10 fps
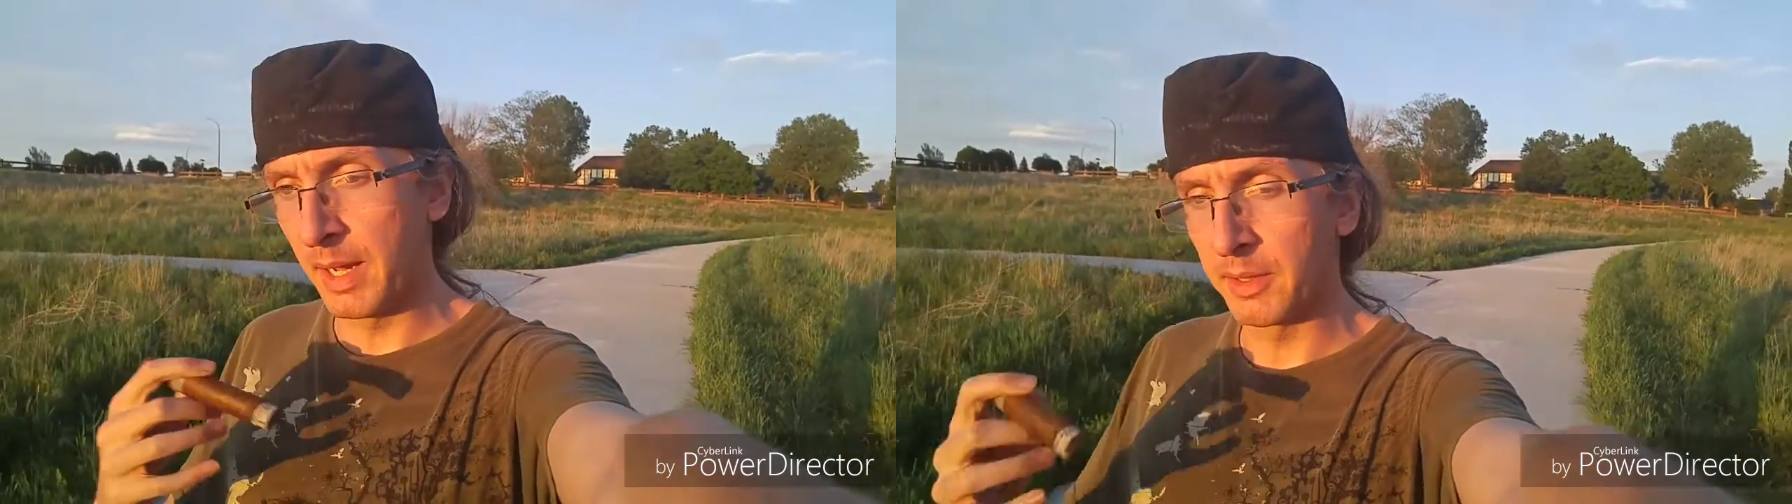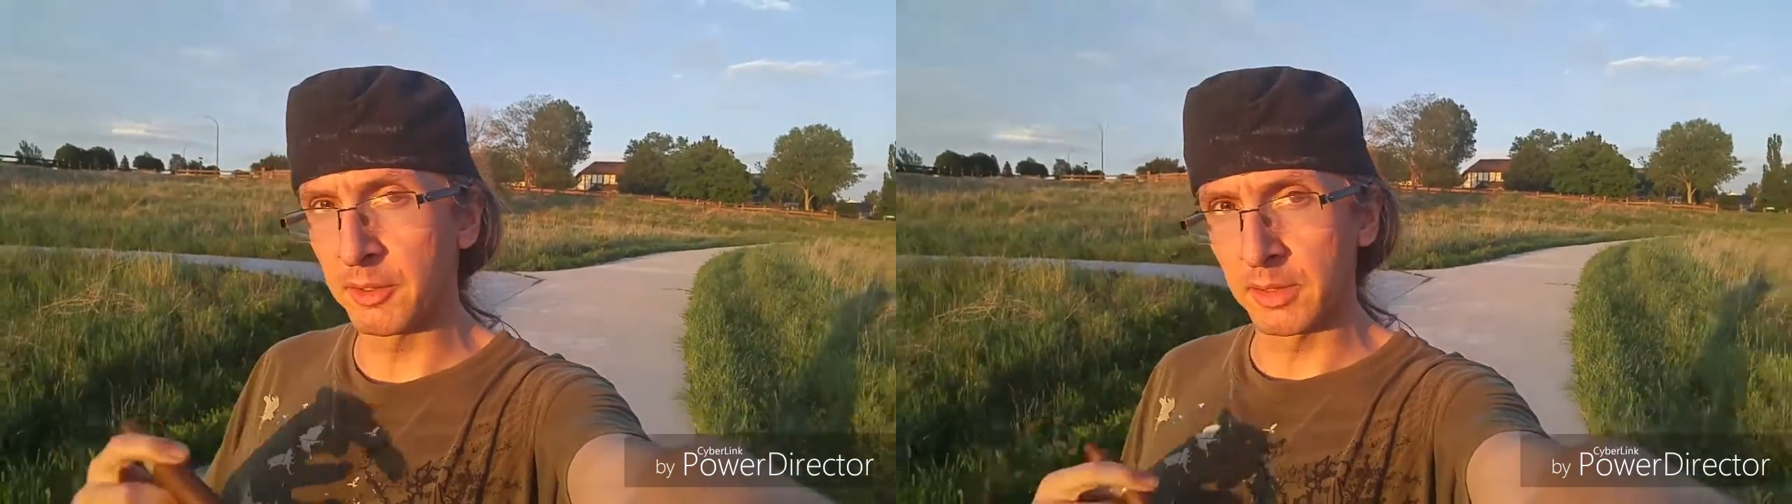
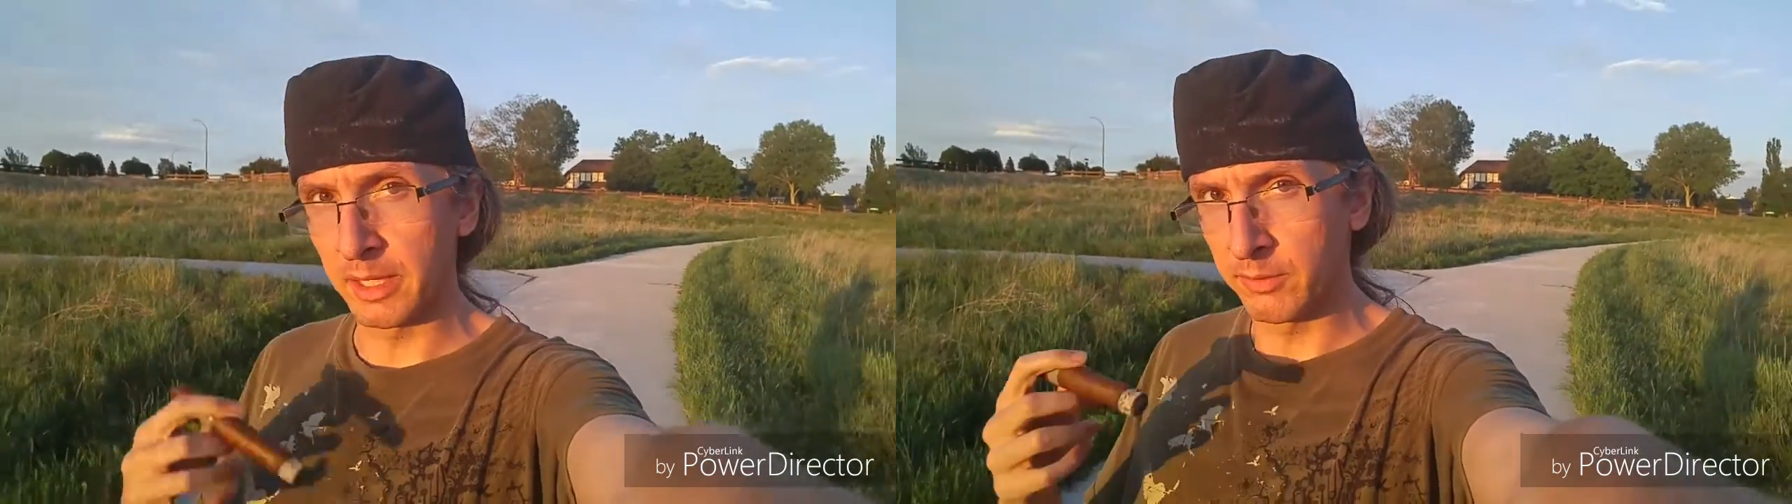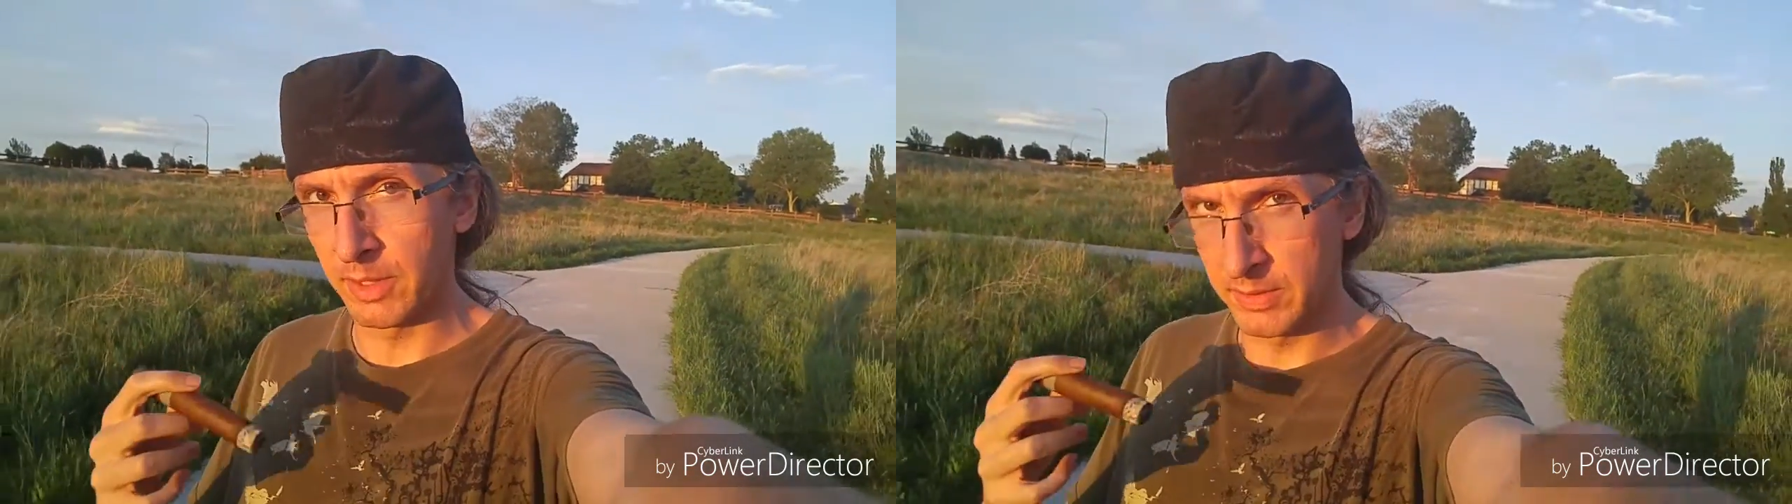milder
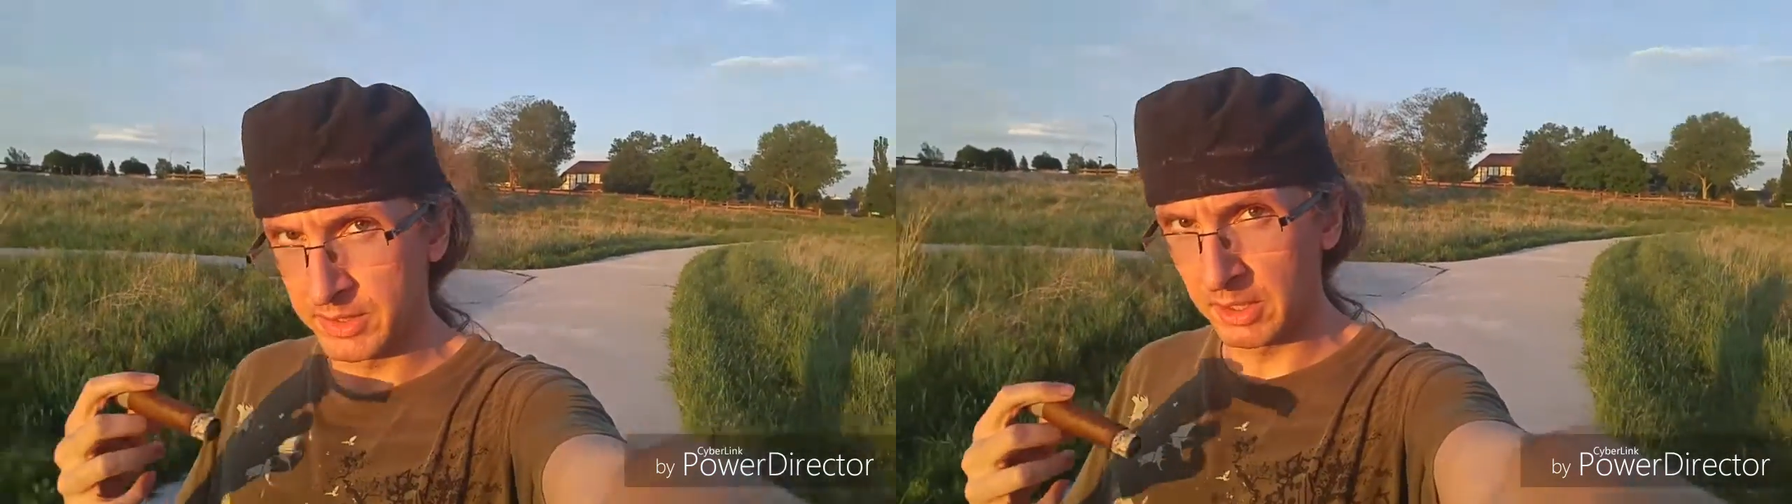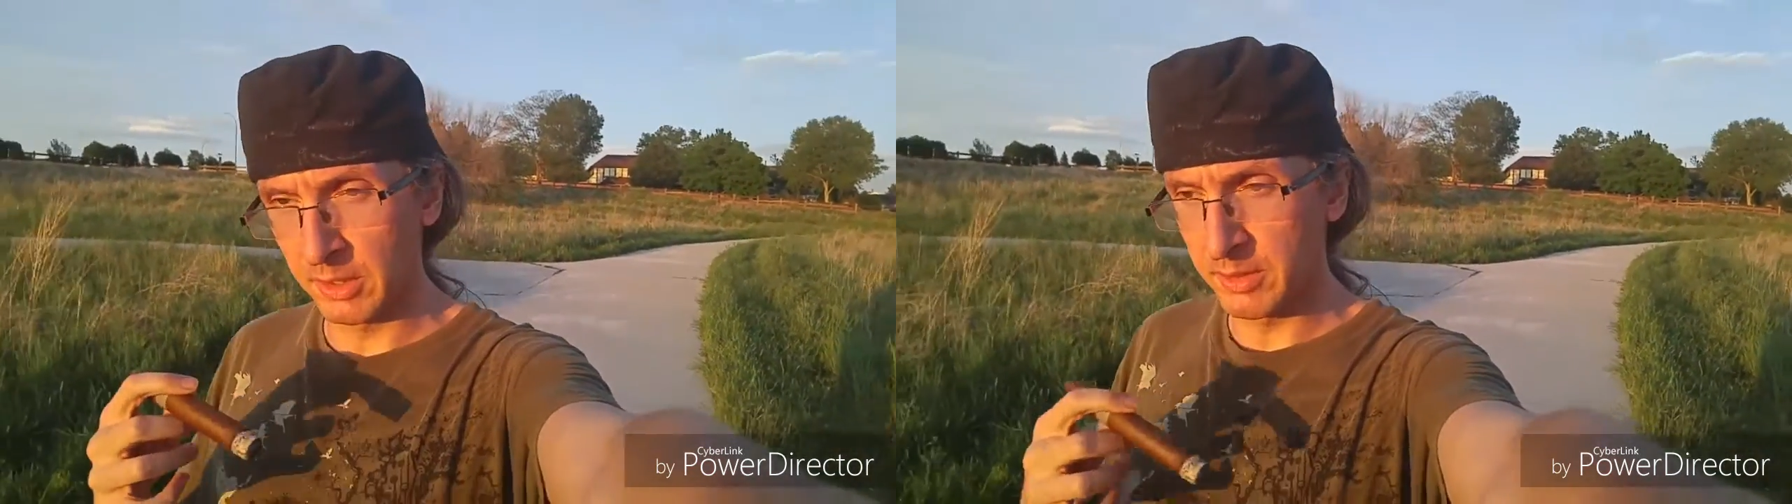lighter
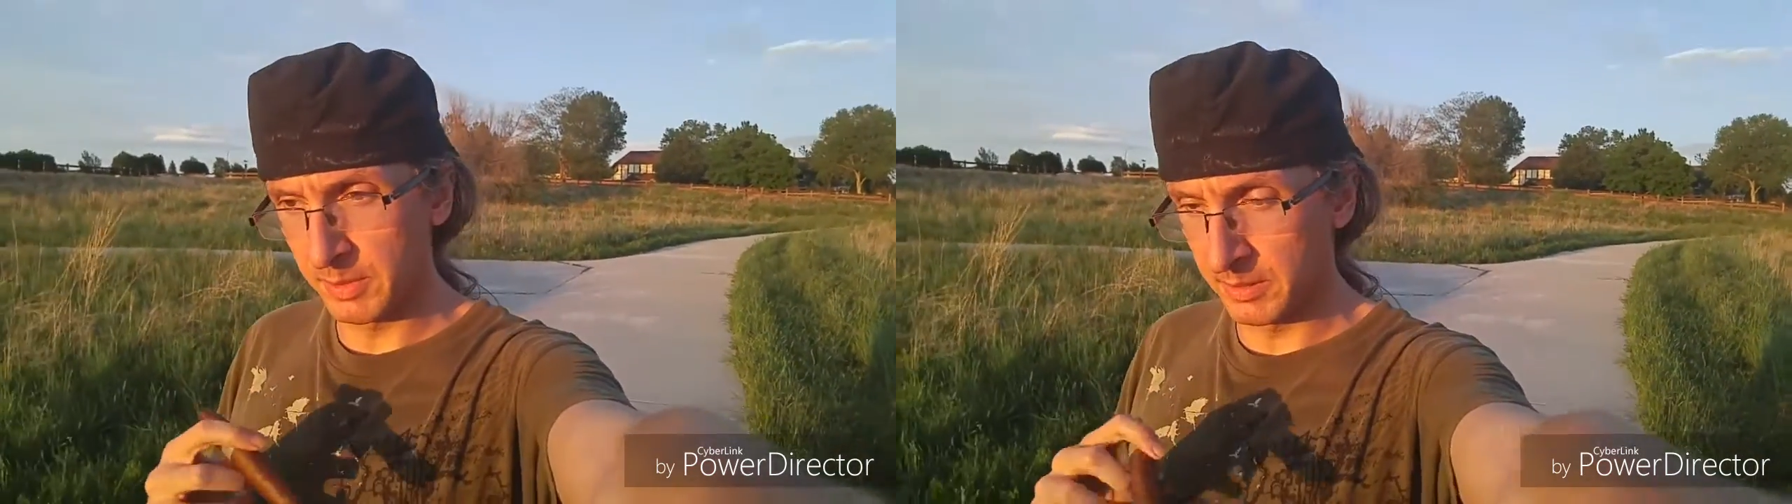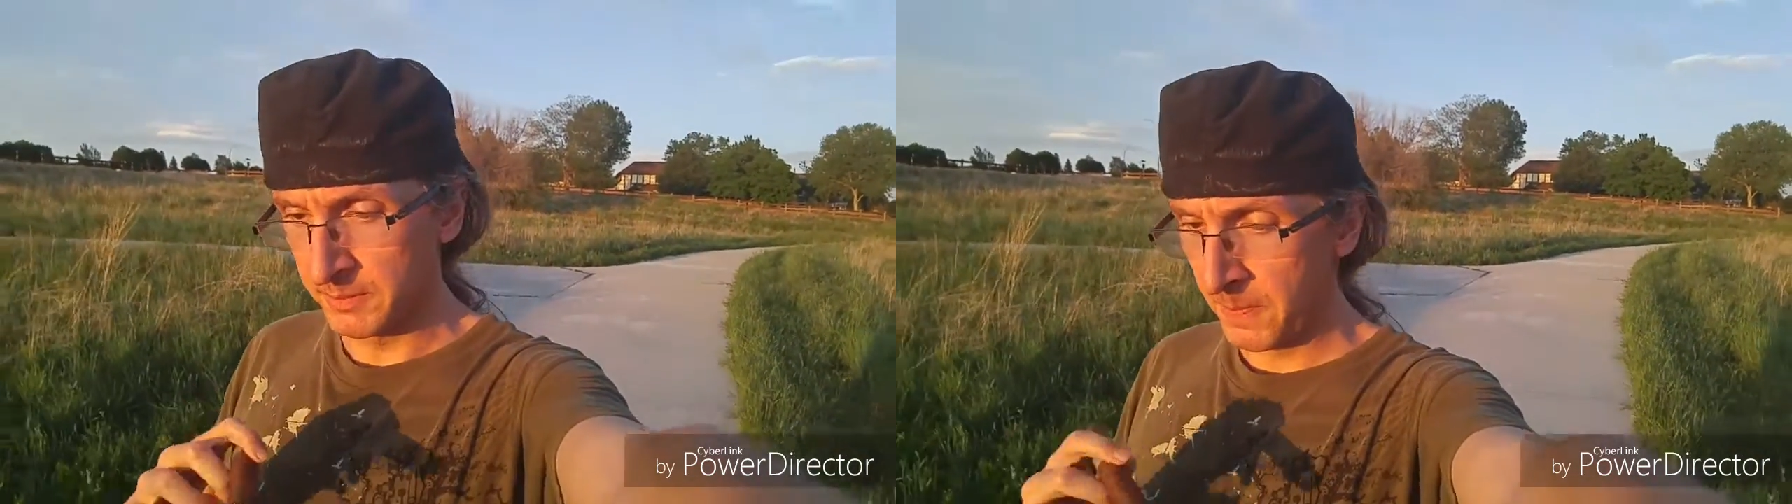flavored cigars,
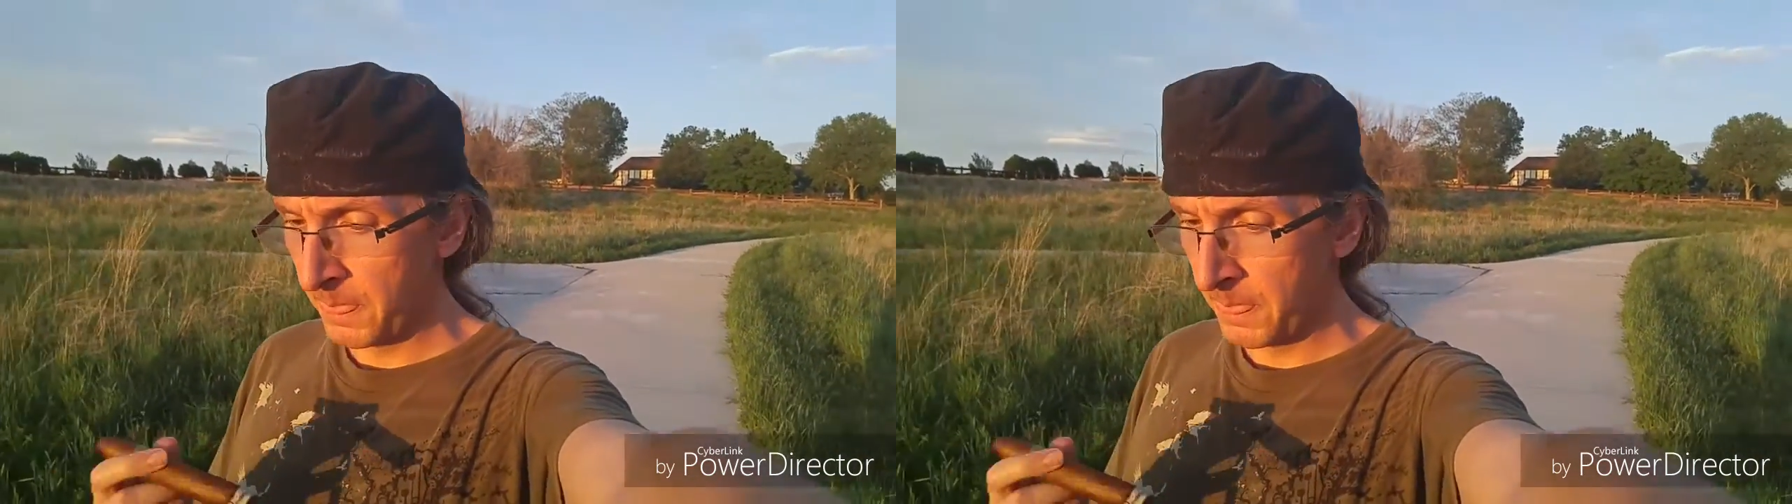but